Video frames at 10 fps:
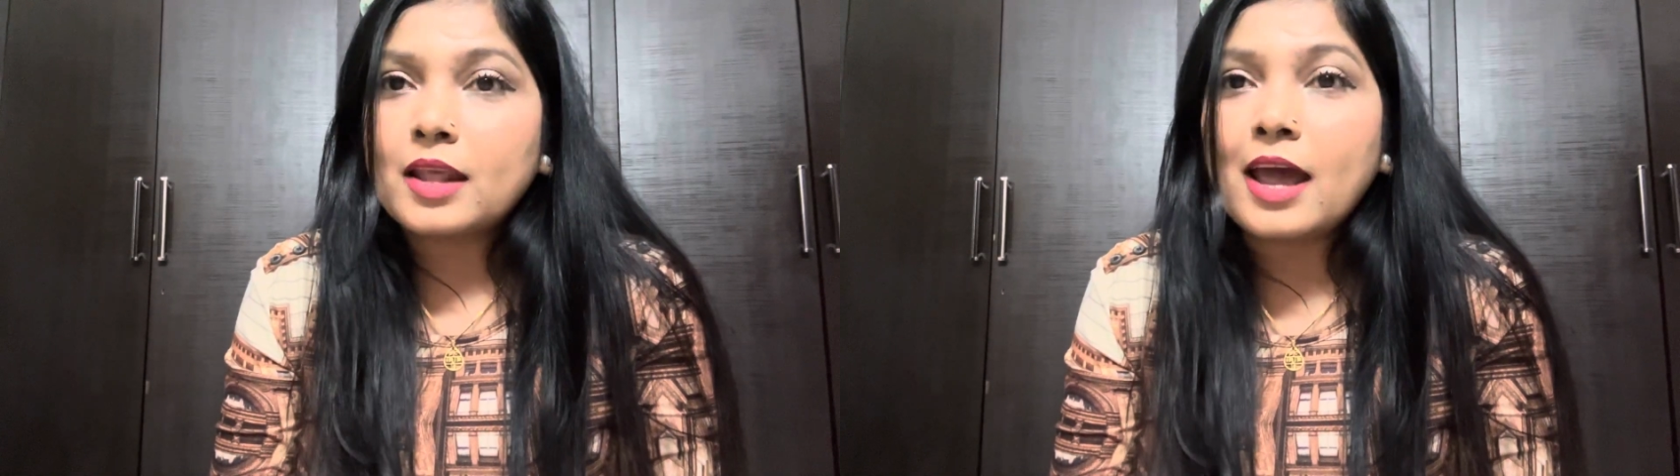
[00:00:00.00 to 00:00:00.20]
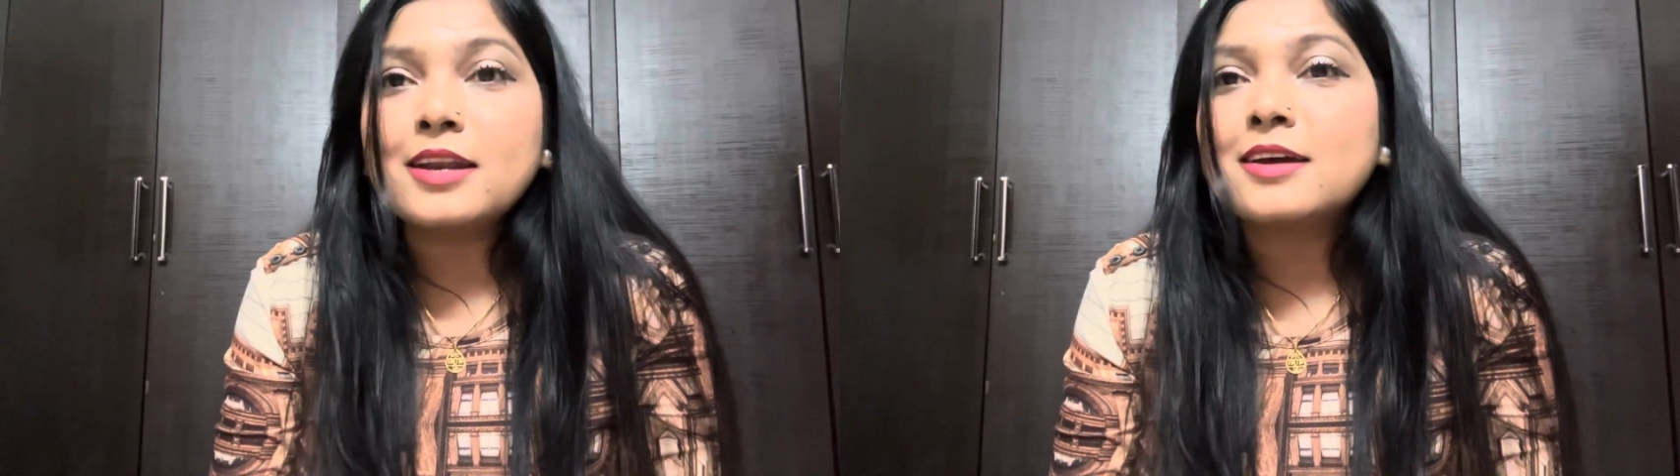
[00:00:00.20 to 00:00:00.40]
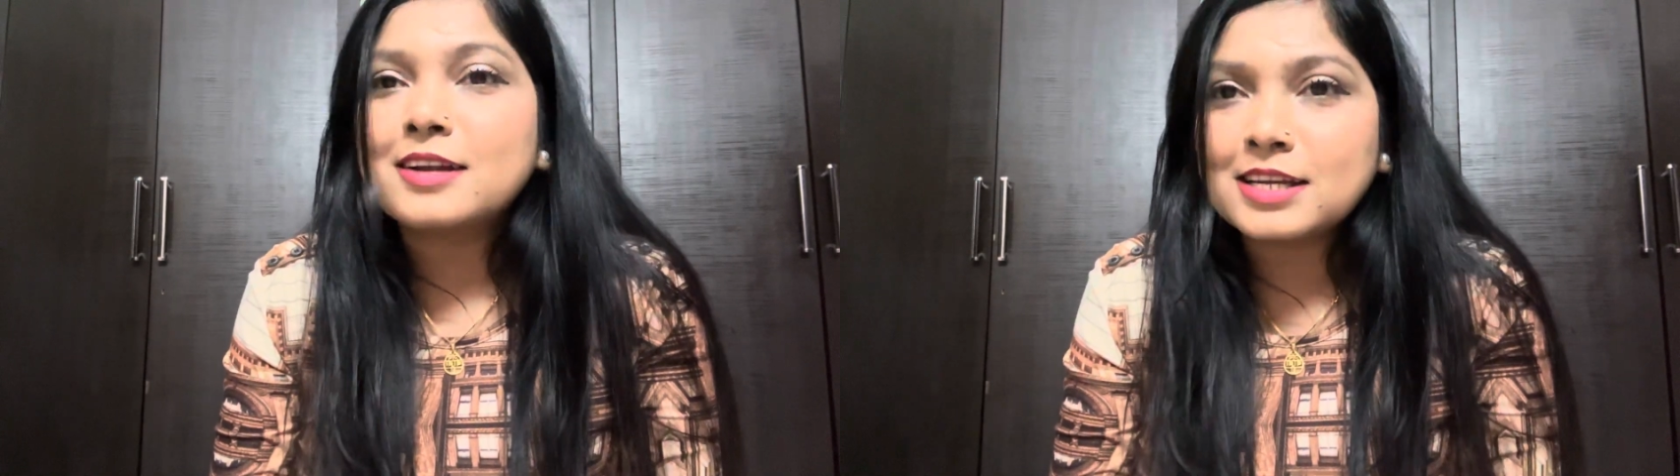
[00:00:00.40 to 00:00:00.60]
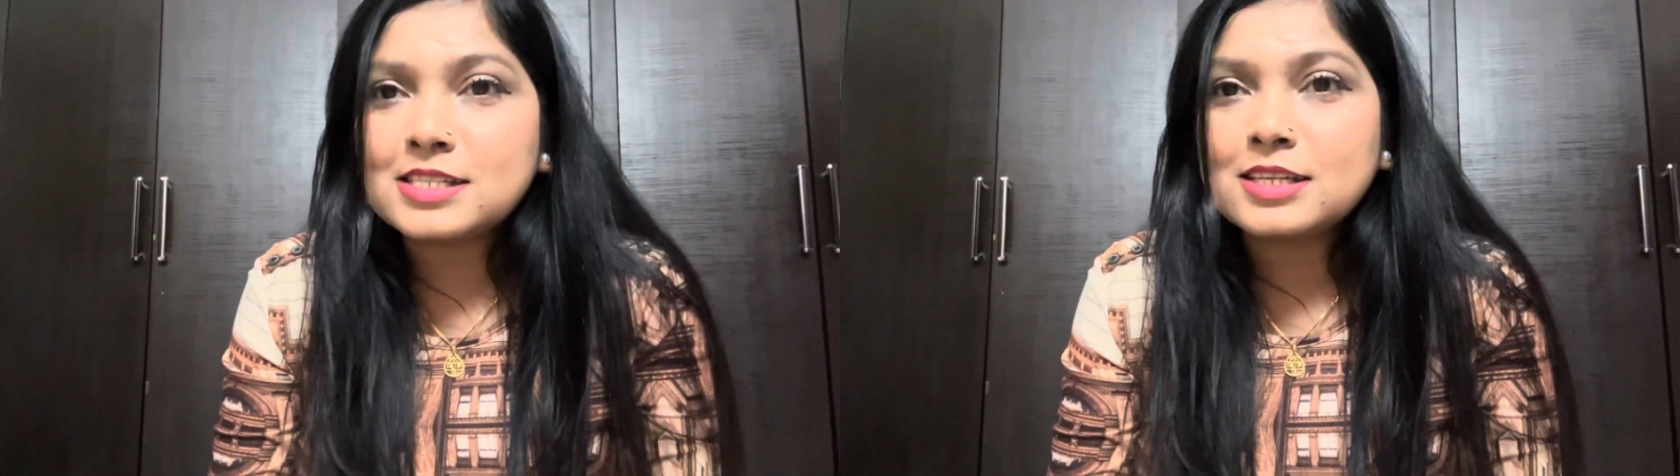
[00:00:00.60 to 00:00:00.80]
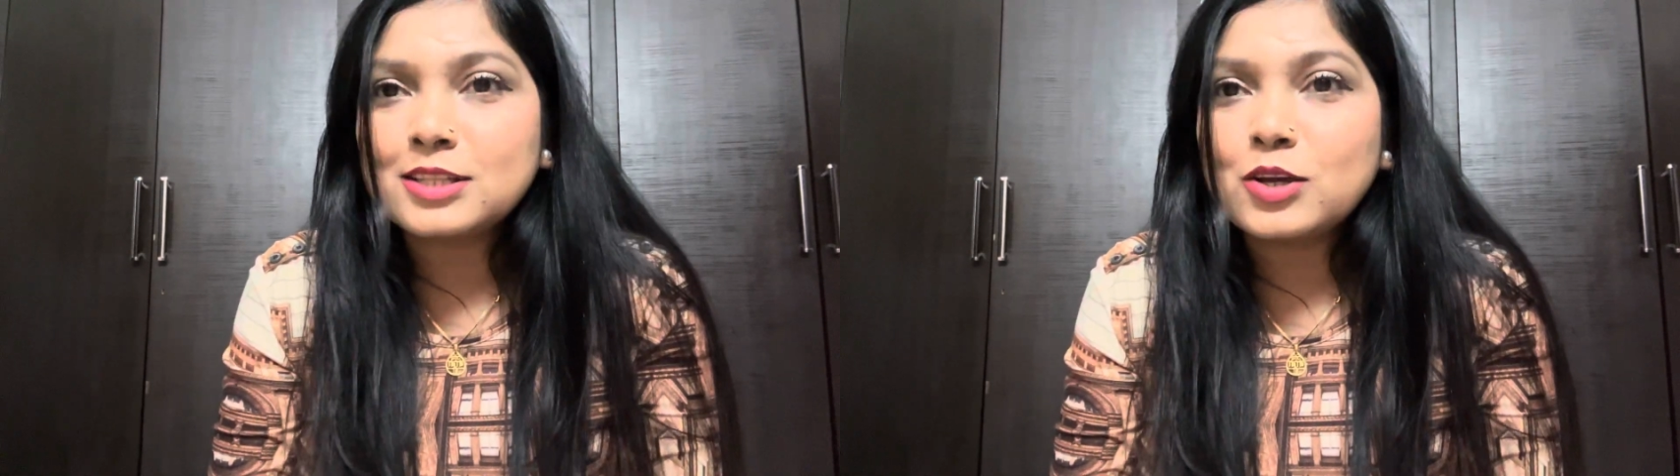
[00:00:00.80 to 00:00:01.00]

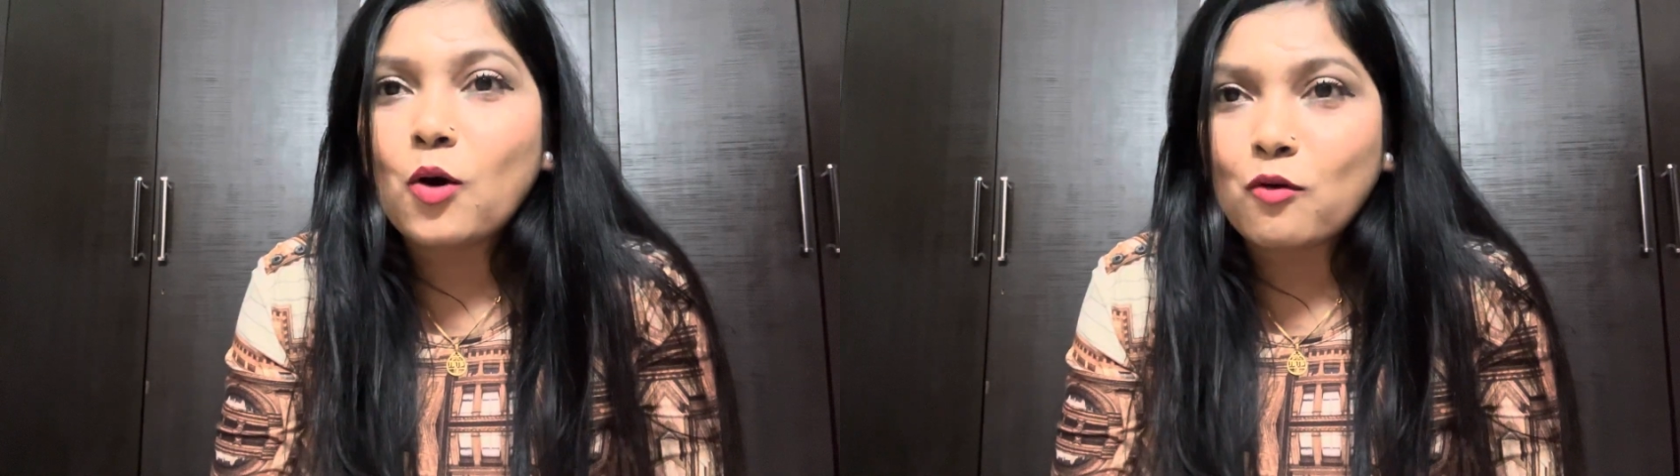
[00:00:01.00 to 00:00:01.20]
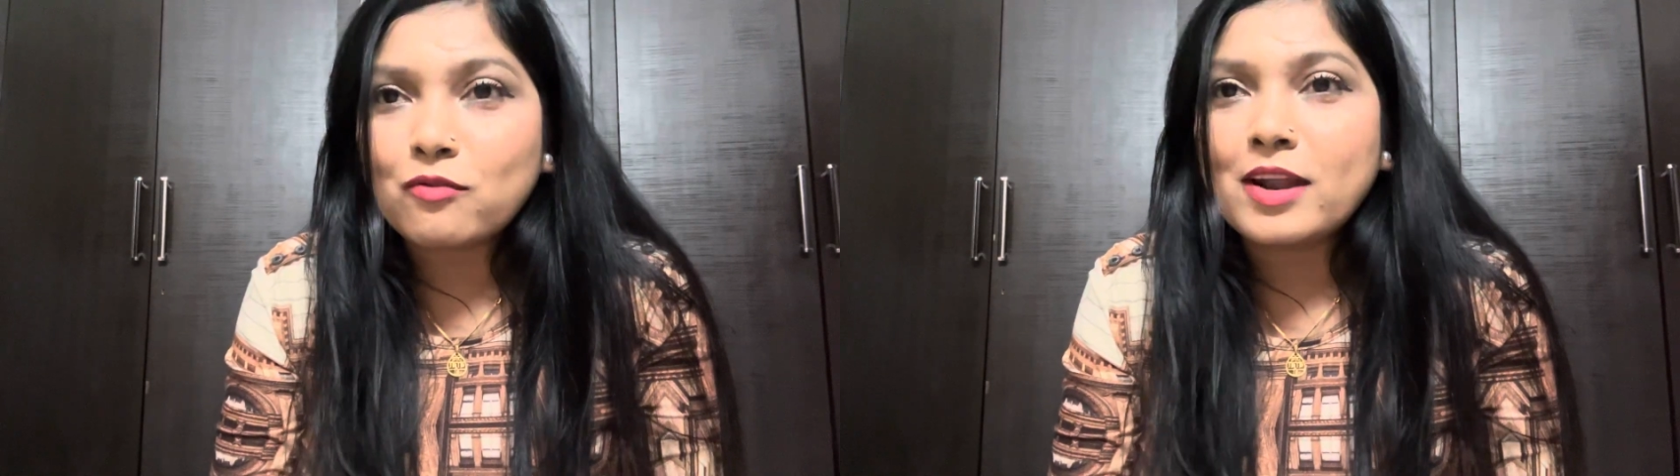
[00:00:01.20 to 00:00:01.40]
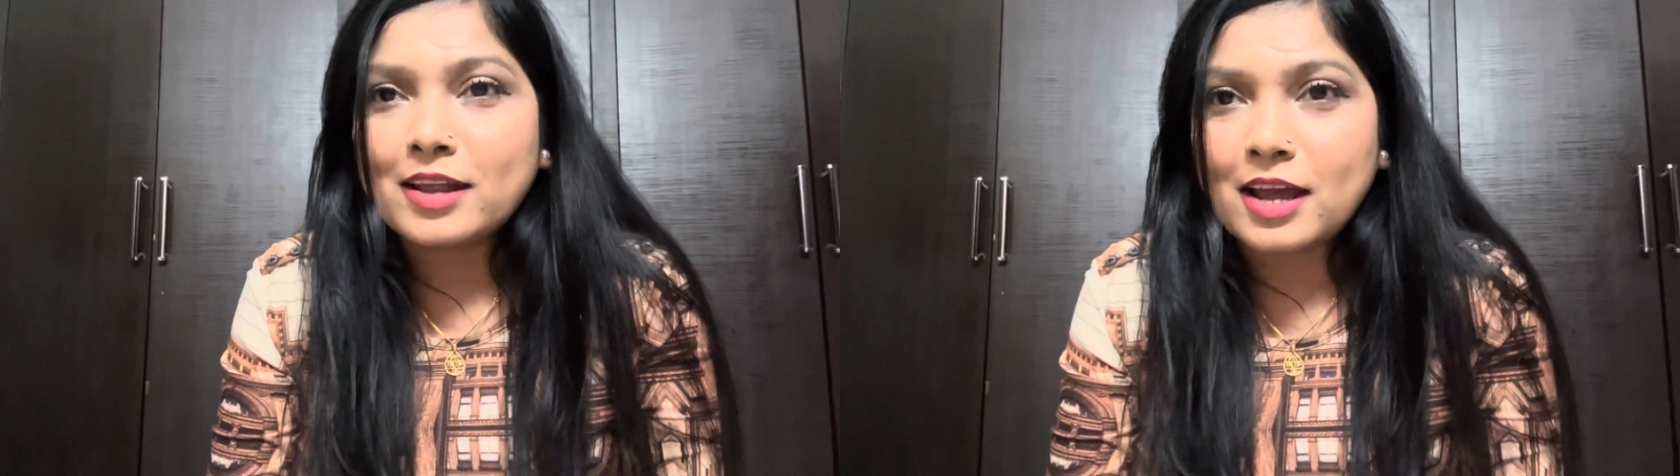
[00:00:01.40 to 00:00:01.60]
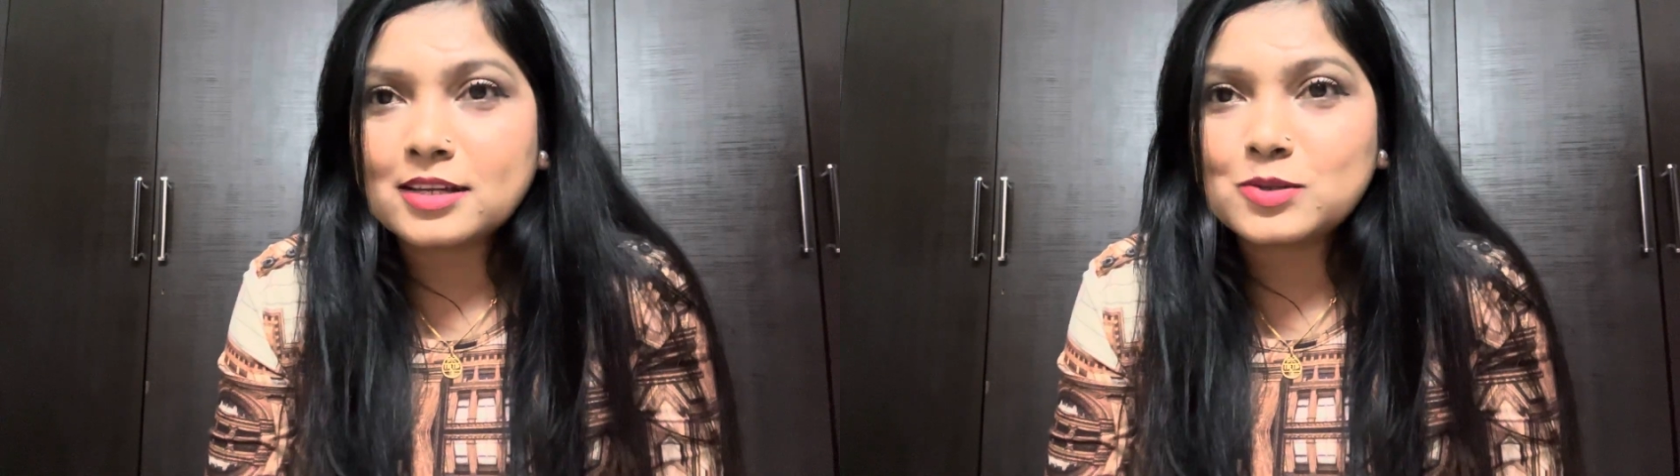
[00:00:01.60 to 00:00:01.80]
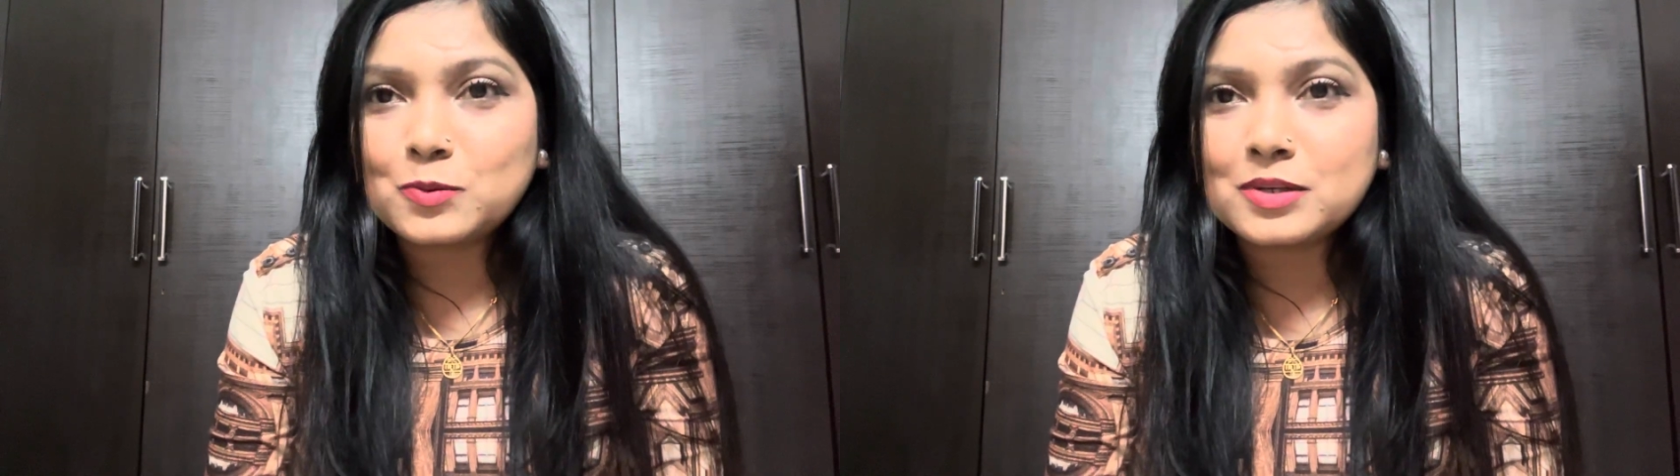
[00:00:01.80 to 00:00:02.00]
encouraging the offline
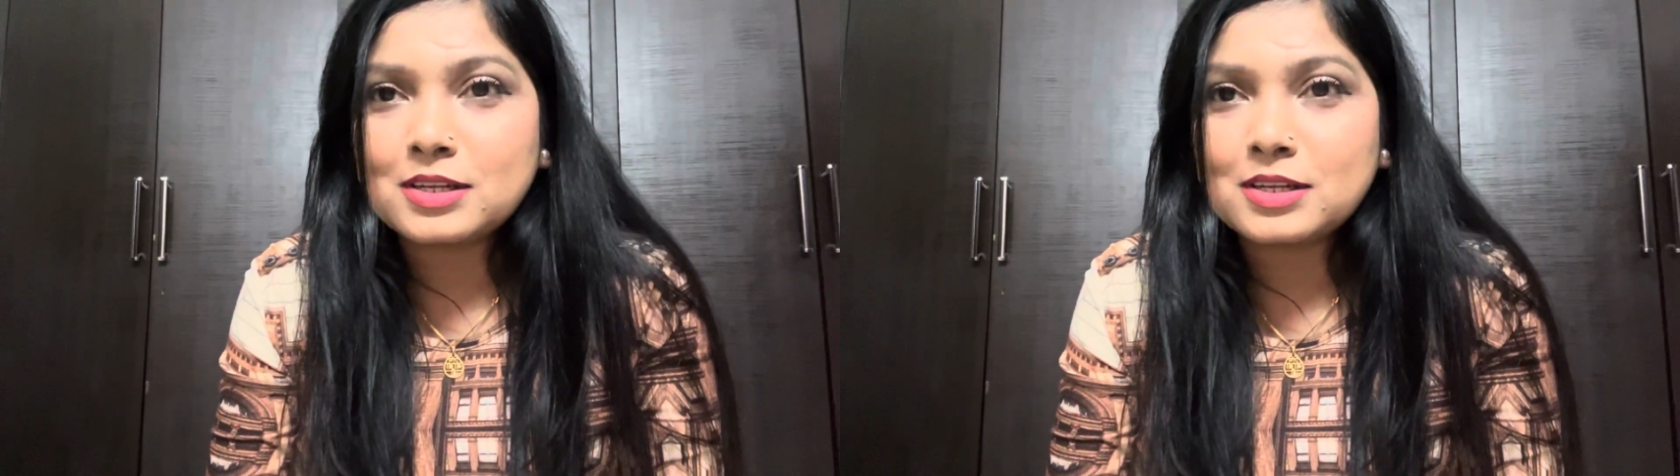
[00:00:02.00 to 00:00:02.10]
activity